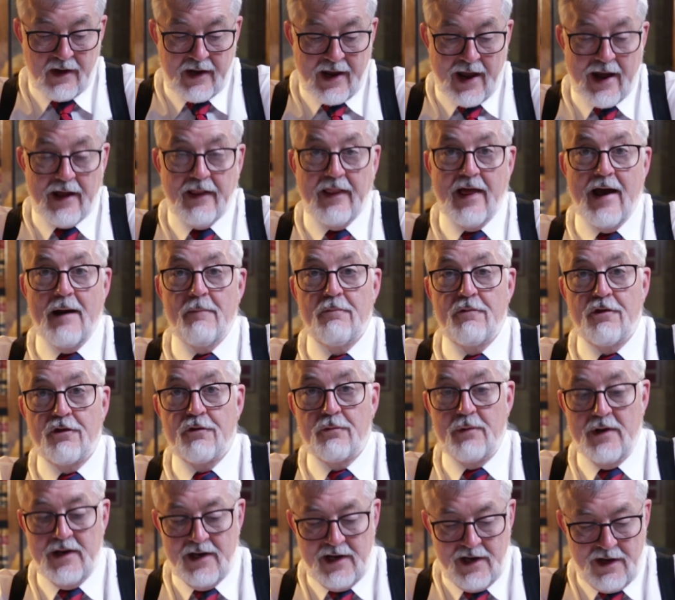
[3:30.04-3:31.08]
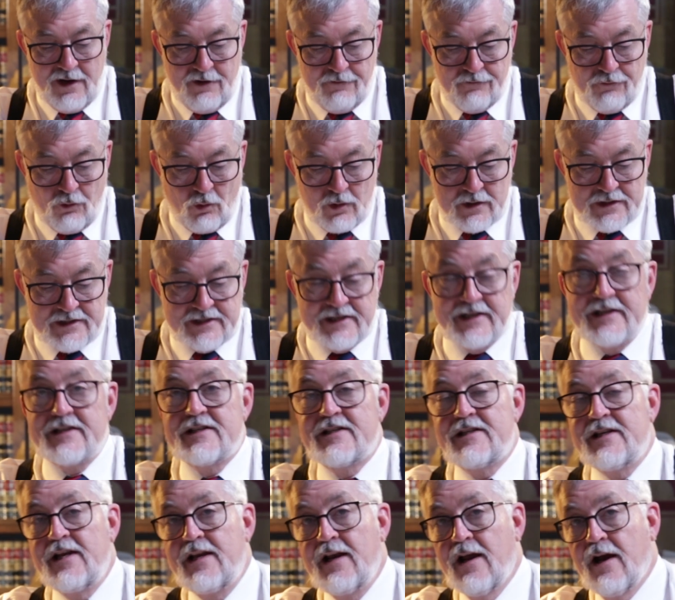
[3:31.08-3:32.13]
Calap 3D
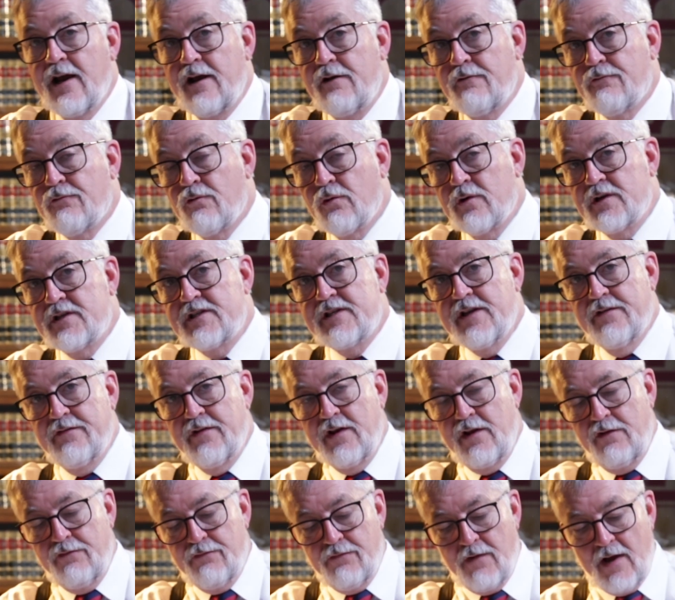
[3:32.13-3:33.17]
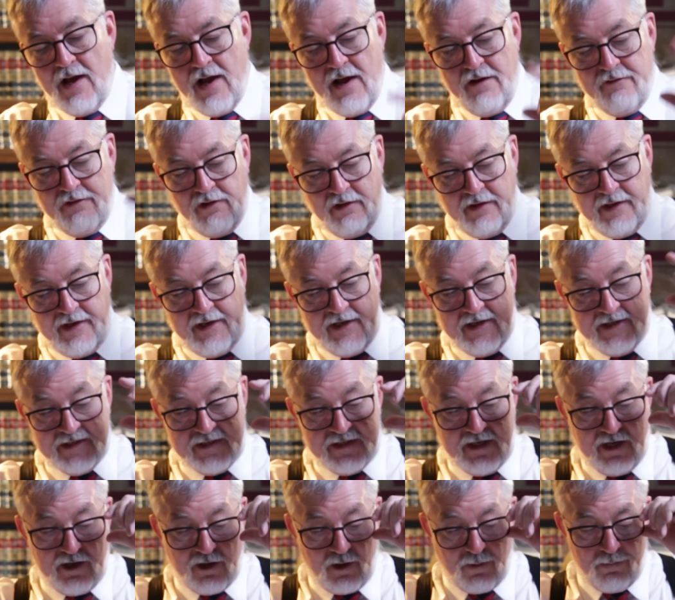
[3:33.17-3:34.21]
469 475. The link
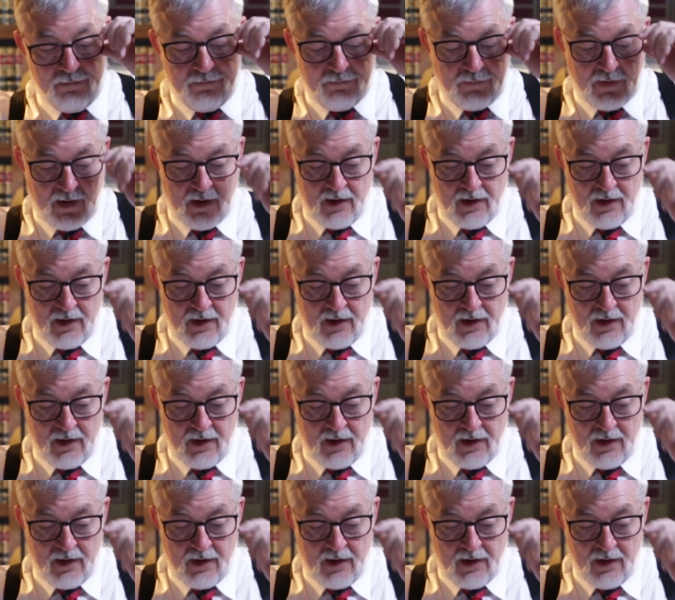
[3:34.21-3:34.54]
is here.